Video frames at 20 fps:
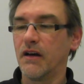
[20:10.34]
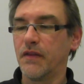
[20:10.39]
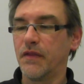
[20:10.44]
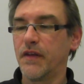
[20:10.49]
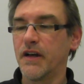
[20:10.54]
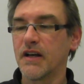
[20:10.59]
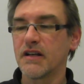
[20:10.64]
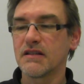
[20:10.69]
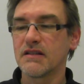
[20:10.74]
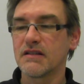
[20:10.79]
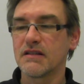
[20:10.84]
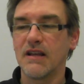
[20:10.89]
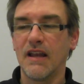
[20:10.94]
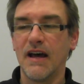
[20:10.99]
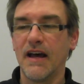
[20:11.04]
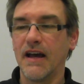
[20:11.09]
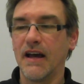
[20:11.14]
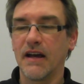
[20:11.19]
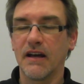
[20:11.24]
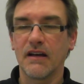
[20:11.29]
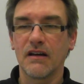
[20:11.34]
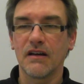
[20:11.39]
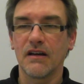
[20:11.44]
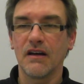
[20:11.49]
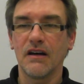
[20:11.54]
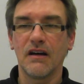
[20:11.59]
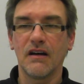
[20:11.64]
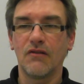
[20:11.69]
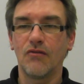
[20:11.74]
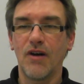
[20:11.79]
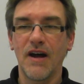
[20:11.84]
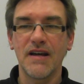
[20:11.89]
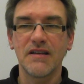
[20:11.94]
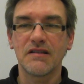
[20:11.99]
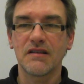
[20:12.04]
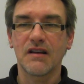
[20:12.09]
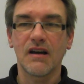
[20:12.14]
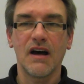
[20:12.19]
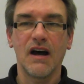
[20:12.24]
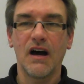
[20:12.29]
things like
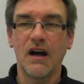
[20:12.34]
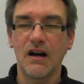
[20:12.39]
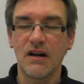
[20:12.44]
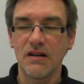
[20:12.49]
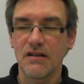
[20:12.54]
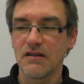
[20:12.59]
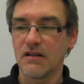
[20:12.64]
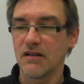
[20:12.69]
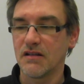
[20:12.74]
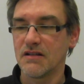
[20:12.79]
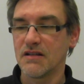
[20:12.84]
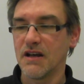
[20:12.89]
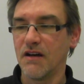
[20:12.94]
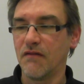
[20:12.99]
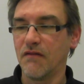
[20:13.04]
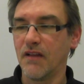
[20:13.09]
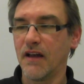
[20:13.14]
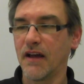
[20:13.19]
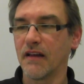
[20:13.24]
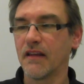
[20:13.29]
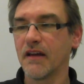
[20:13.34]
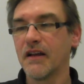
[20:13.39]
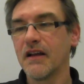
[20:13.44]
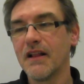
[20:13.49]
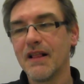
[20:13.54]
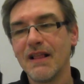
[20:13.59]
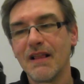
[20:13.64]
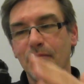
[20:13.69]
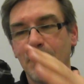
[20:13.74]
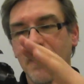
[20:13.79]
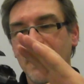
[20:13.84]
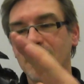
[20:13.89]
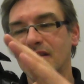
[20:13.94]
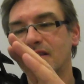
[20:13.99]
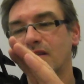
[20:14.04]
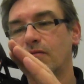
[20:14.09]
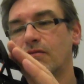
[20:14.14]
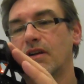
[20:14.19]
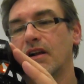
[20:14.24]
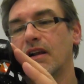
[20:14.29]
race cars or stuff like that. But
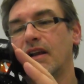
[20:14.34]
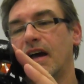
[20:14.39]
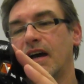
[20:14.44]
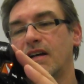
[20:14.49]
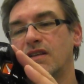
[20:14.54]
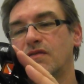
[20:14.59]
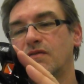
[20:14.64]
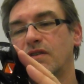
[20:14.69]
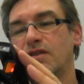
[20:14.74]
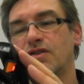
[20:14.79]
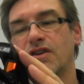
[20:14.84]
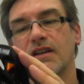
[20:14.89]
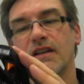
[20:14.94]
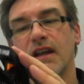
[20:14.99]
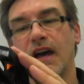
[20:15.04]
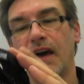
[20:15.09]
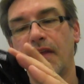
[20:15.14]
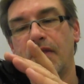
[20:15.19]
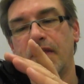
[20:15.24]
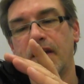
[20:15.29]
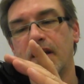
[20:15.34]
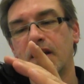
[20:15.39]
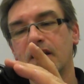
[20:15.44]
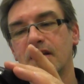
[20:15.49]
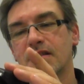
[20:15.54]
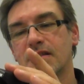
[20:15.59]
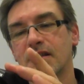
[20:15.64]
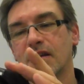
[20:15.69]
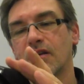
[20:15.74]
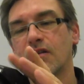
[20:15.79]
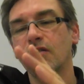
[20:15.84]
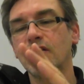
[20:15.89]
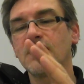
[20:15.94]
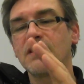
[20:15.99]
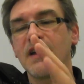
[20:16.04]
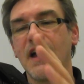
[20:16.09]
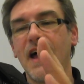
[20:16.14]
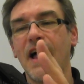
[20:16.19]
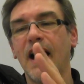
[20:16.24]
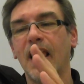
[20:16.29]
it's a real nice feature, and I think it's a good
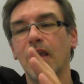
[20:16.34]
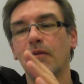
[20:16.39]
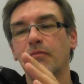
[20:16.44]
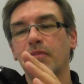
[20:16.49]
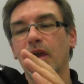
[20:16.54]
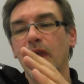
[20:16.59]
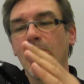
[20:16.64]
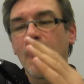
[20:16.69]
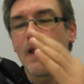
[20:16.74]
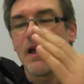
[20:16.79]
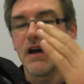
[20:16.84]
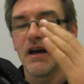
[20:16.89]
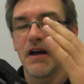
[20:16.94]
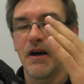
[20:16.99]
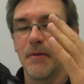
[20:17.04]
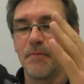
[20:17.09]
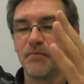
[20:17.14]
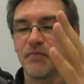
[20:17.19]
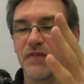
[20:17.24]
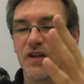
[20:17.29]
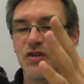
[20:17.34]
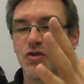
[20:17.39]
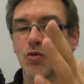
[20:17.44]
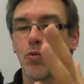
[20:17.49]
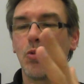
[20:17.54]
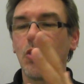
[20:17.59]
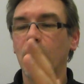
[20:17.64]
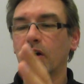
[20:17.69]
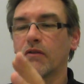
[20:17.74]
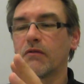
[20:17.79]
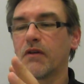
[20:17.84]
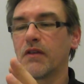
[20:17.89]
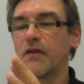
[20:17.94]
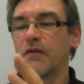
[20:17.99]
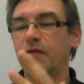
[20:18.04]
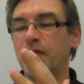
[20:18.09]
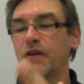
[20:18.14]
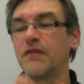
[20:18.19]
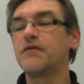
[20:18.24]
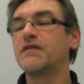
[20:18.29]
help to work with a
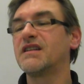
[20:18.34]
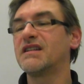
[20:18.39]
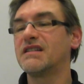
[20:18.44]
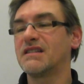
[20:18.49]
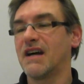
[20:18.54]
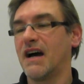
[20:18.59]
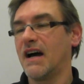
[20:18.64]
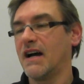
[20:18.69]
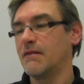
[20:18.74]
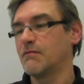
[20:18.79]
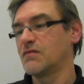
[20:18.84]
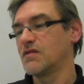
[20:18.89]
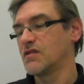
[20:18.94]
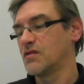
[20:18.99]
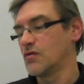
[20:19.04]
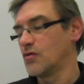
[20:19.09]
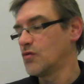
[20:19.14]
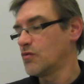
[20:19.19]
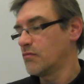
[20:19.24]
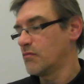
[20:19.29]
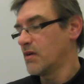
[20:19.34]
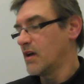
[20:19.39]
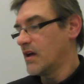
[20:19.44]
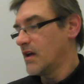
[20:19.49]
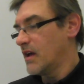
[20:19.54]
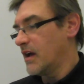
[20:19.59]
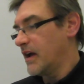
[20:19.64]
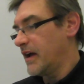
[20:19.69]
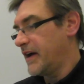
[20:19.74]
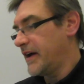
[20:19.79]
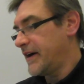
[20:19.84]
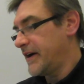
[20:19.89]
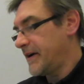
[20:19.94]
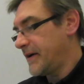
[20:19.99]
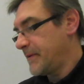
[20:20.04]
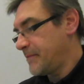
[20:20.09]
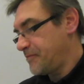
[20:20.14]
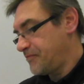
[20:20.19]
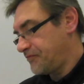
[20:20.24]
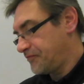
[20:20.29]
50x zoom
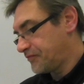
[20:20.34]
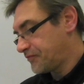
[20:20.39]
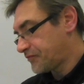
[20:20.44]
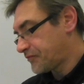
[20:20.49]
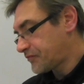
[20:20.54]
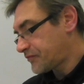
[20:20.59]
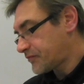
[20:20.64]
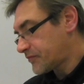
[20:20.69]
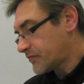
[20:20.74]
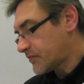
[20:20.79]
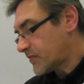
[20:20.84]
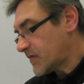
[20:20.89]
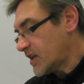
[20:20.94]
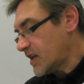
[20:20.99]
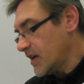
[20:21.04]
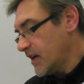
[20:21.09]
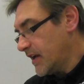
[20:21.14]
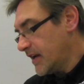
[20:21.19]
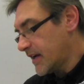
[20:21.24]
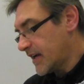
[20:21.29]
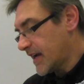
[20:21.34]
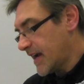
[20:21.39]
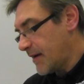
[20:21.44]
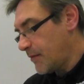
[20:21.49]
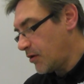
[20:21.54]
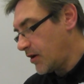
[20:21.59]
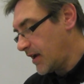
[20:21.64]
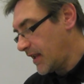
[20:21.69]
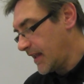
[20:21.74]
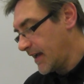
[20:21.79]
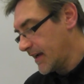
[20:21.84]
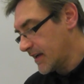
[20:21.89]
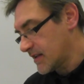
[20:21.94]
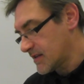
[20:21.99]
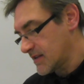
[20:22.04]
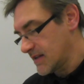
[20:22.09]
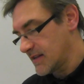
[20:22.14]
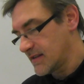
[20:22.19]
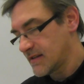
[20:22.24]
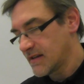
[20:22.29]
in a camera like
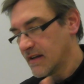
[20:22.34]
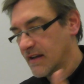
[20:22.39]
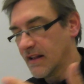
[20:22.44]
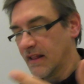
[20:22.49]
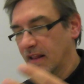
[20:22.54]
this.